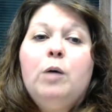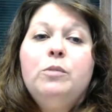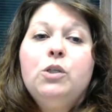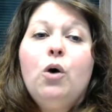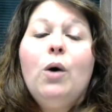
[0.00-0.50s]

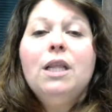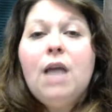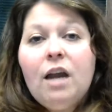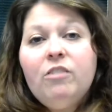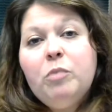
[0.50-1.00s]
So a
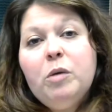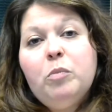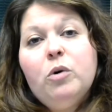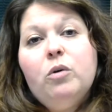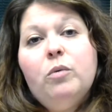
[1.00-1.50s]
lot of
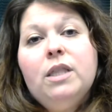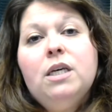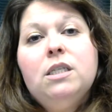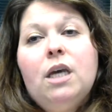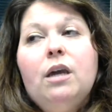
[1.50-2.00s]
people, when
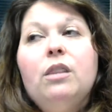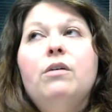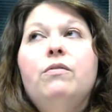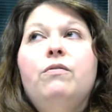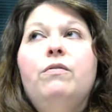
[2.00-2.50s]
they take the